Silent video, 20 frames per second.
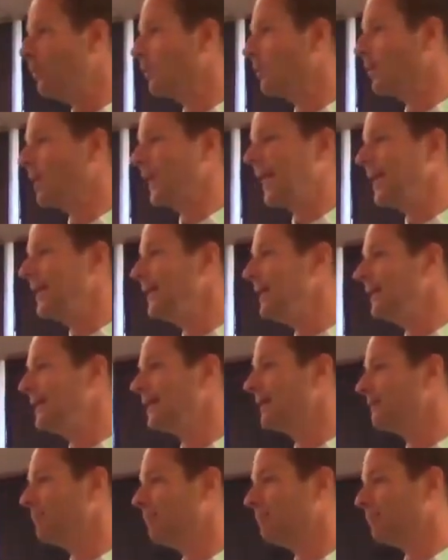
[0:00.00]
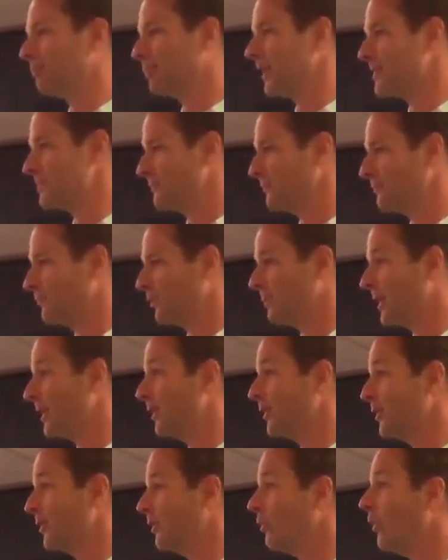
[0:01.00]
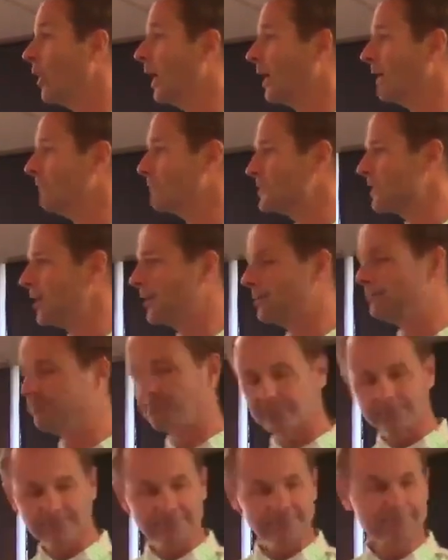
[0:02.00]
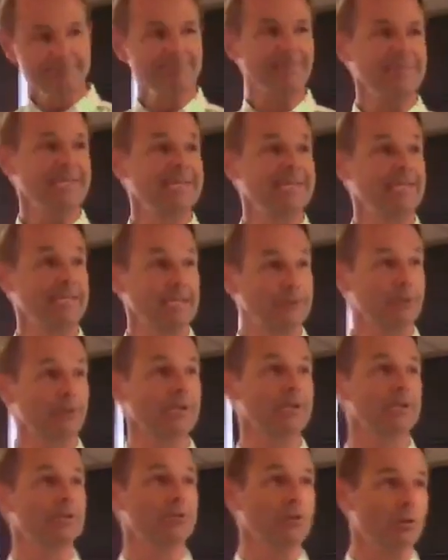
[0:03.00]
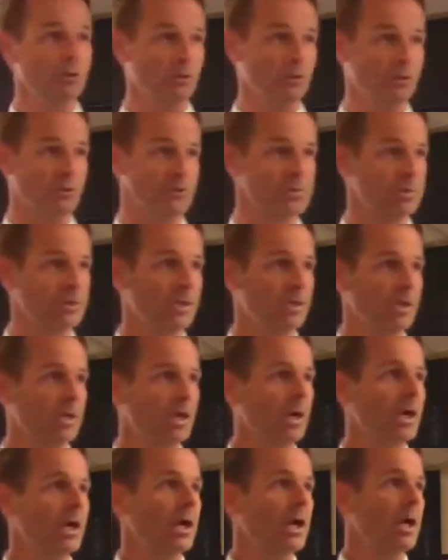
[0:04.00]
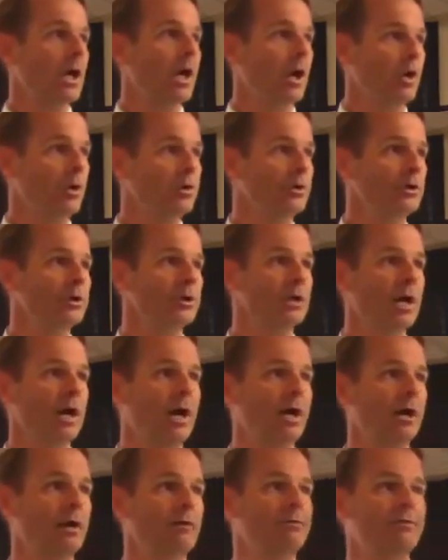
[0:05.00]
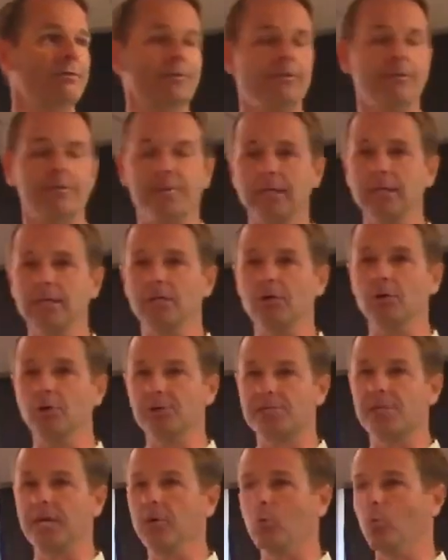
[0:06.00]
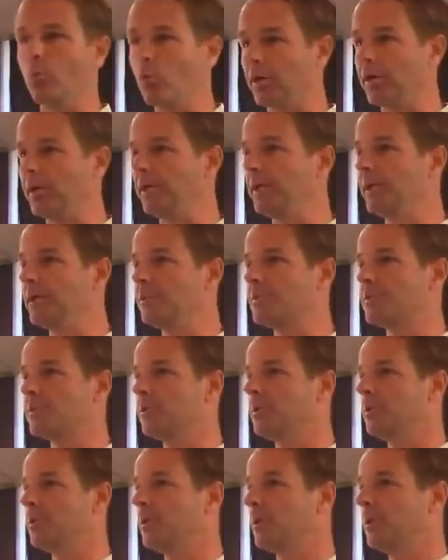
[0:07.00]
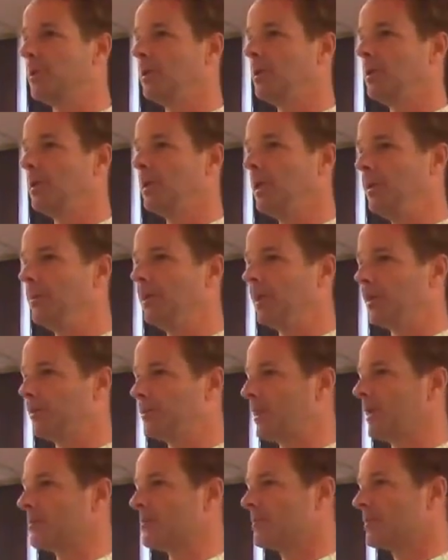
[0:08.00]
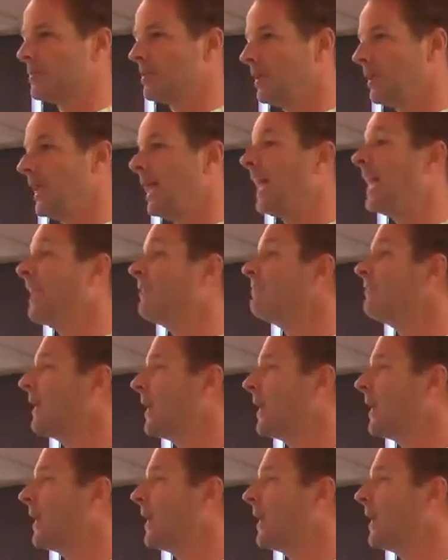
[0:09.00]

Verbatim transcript: poor. I need to get a present for him. I don't know what. So he literally Googles owner of the Golden State Warriors email address and